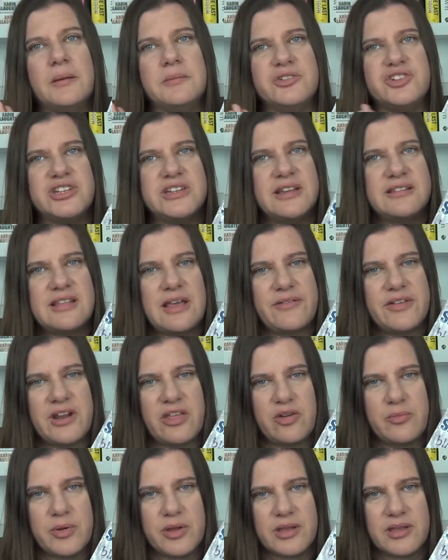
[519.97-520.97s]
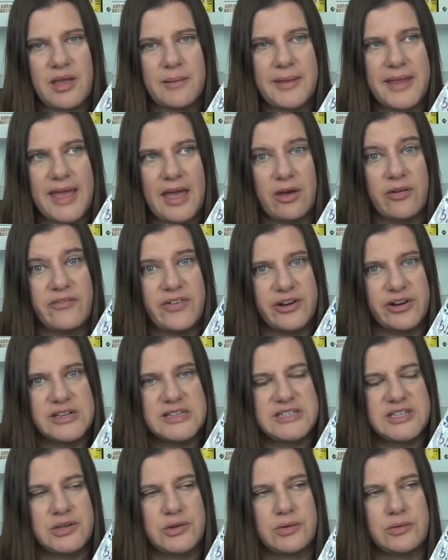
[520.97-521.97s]
She does have another book coming out very
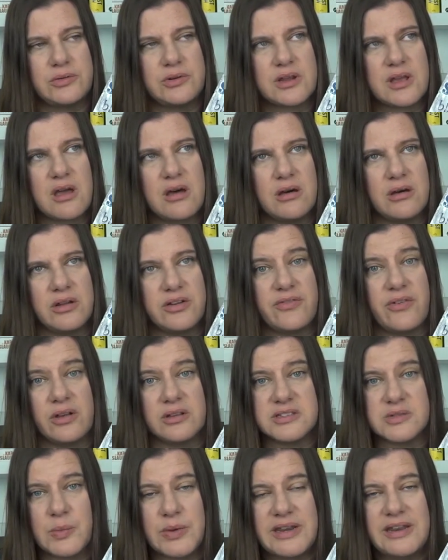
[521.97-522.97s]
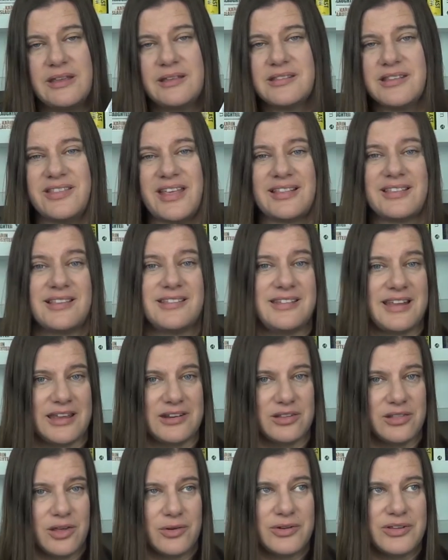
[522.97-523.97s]
soon called False Witness, and that's a
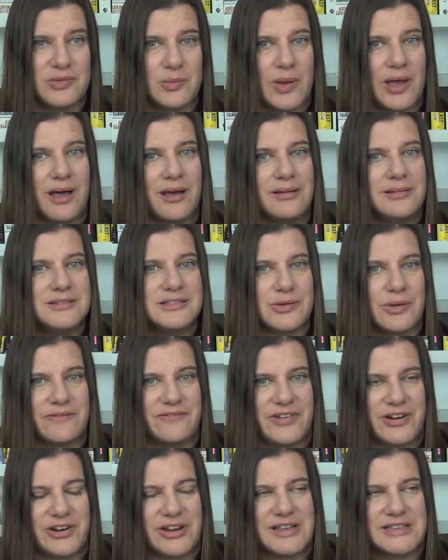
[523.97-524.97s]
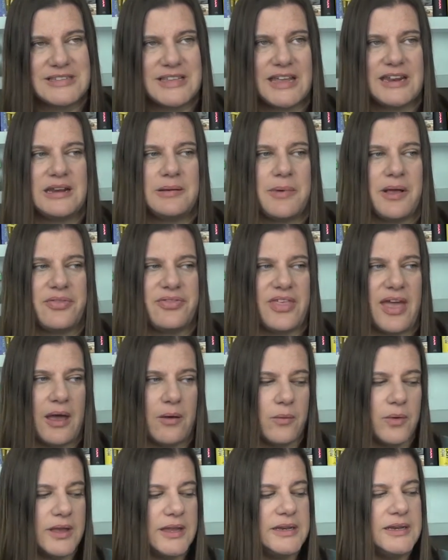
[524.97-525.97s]
standalone as well. So I'm very excited about
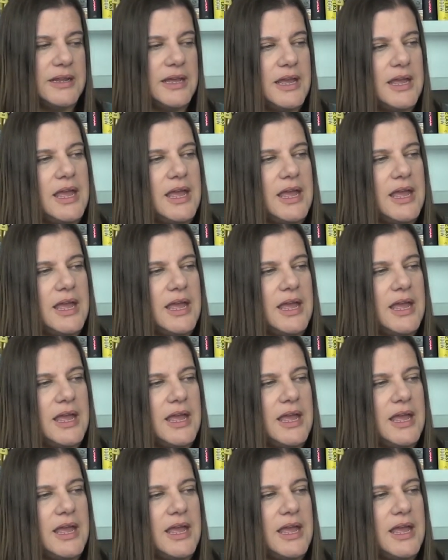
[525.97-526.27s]
that one.